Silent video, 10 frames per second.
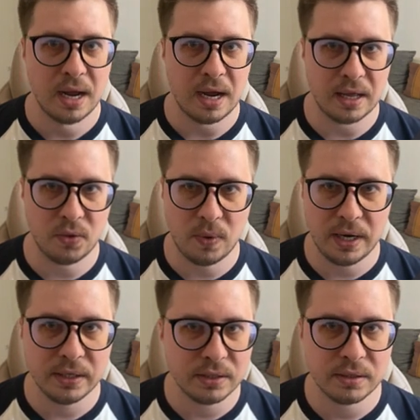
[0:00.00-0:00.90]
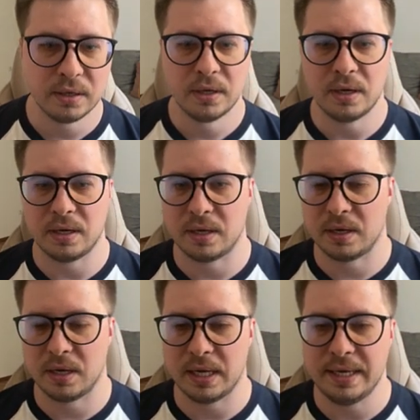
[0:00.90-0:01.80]
Otherwise,
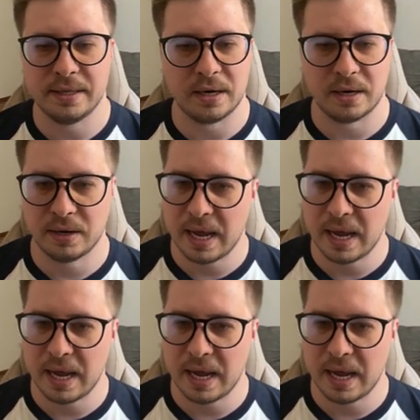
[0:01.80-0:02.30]
either